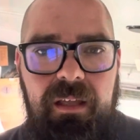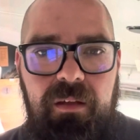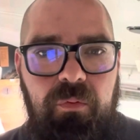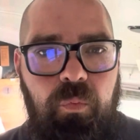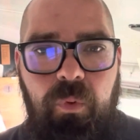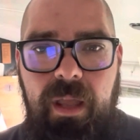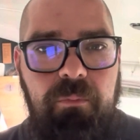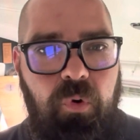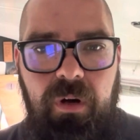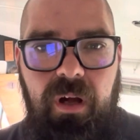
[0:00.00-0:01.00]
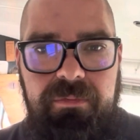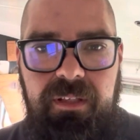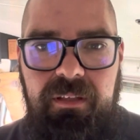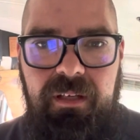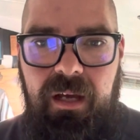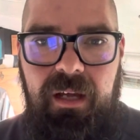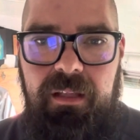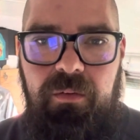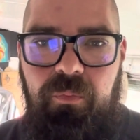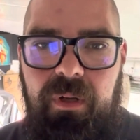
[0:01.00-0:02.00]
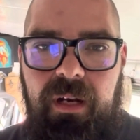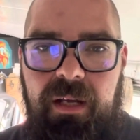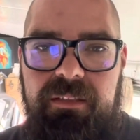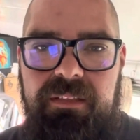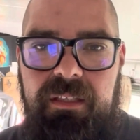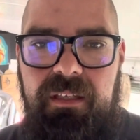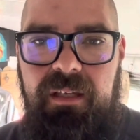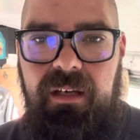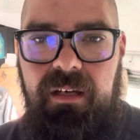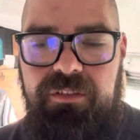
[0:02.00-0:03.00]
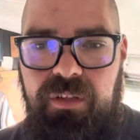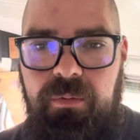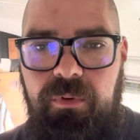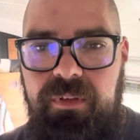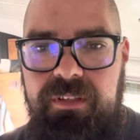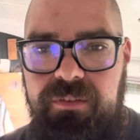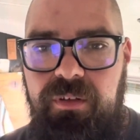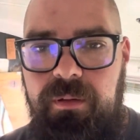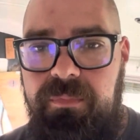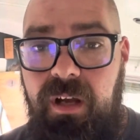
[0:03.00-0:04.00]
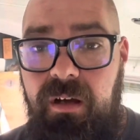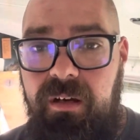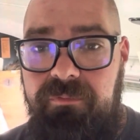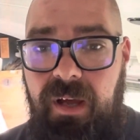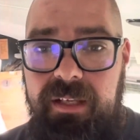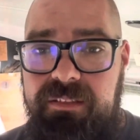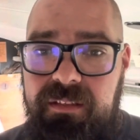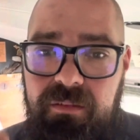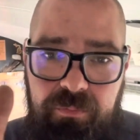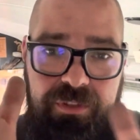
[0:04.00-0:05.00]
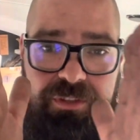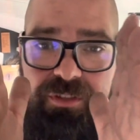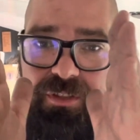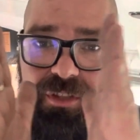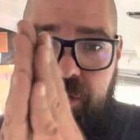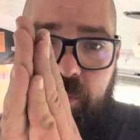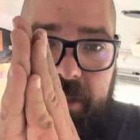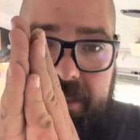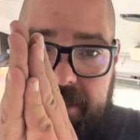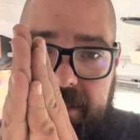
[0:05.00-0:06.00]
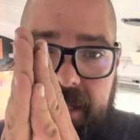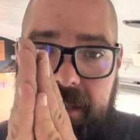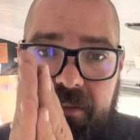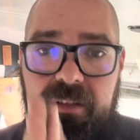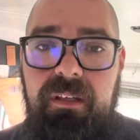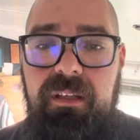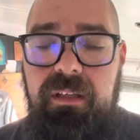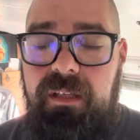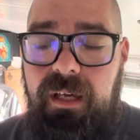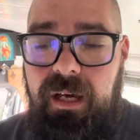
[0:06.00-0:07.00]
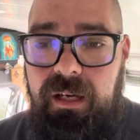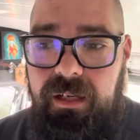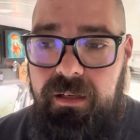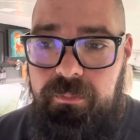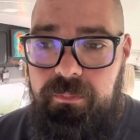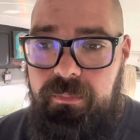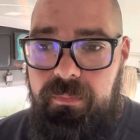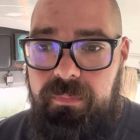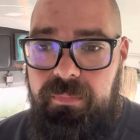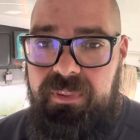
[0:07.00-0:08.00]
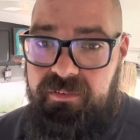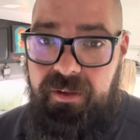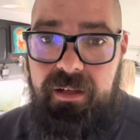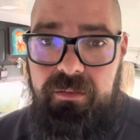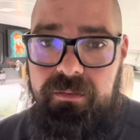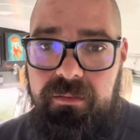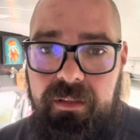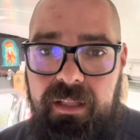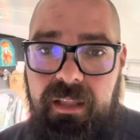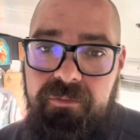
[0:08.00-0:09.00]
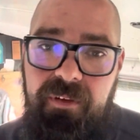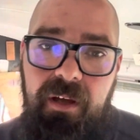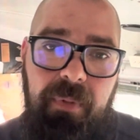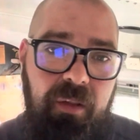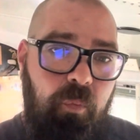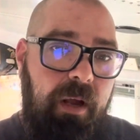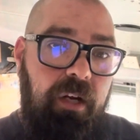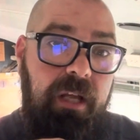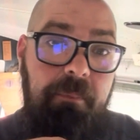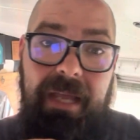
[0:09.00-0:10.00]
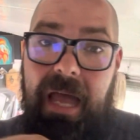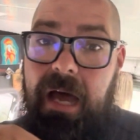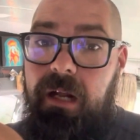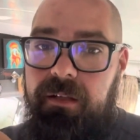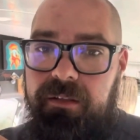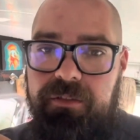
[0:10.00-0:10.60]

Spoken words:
way more often than not, when I see a terminal that's crimped on a vise, which is just squeezed together, they fail. And they fail by the wire coming out of the